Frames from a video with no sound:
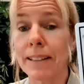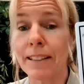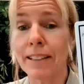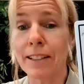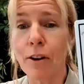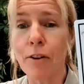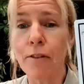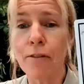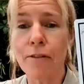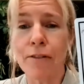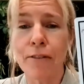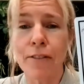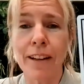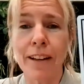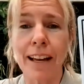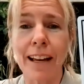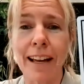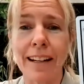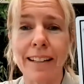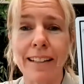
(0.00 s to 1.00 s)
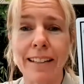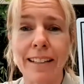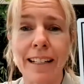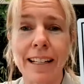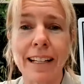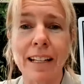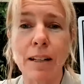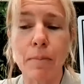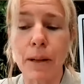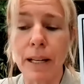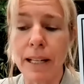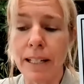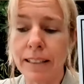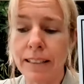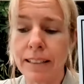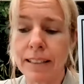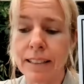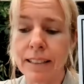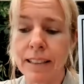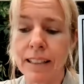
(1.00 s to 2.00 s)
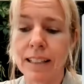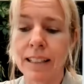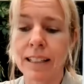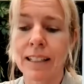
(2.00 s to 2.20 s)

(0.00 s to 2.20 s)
self and inner peace,